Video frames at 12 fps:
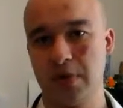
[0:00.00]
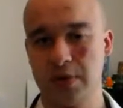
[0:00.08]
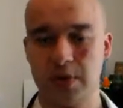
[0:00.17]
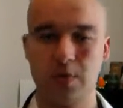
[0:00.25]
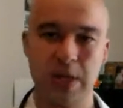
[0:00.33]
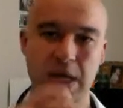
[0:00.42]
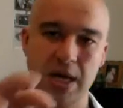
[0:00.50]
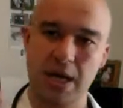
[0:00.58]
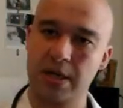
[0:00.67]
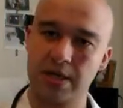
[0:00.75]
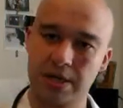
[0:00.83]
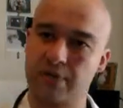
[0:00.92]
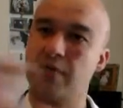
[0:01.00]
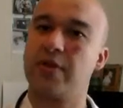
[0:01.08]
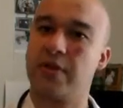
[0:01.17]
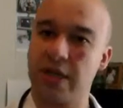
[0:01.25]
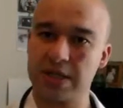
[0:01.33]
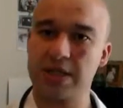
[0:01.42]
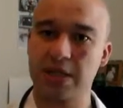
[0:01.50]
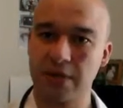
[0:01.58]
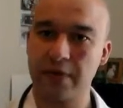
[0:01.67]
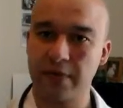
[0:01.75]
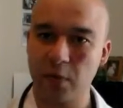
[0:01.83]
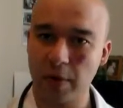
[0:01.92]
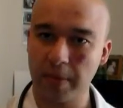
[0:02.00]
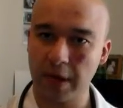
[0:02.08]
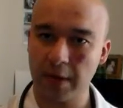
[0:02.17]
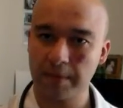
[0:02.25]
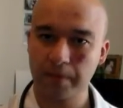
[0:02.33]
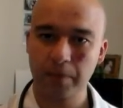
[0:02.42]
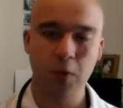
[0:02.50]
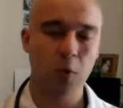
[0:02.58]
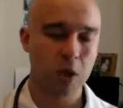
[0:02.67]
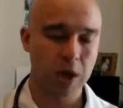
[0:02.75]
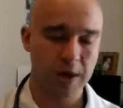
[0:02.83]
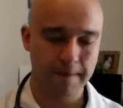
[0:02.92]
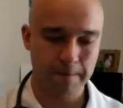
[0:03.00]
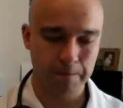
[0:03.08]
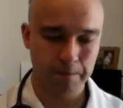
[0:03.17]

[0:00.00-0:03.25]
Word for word: So we add different things into the formula. Okay.